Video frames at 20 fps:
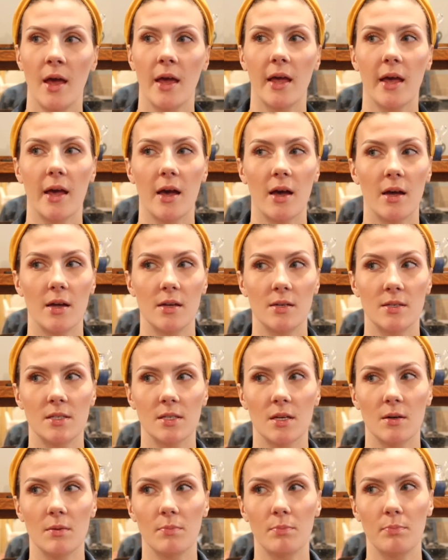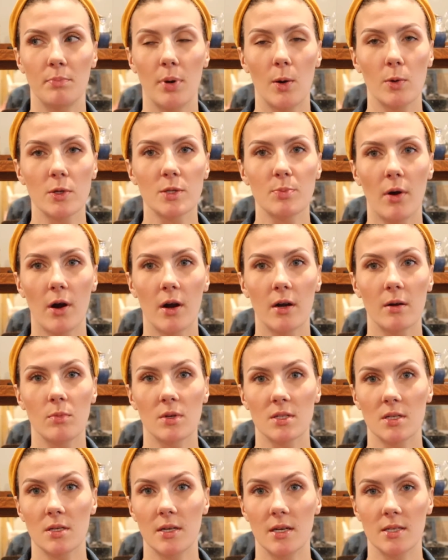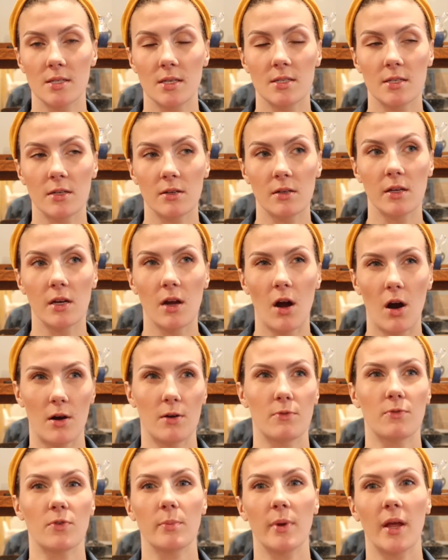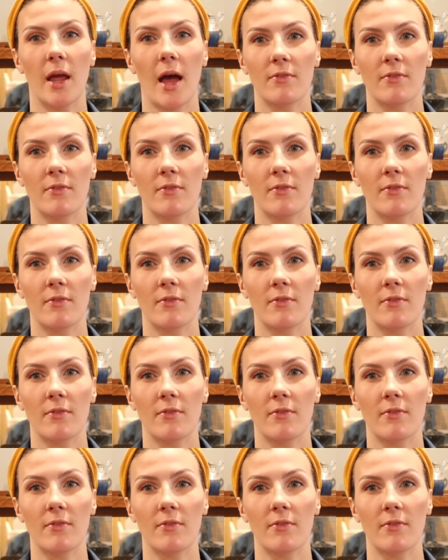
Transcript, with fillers: And postpartum wasn't necessarily hard for me.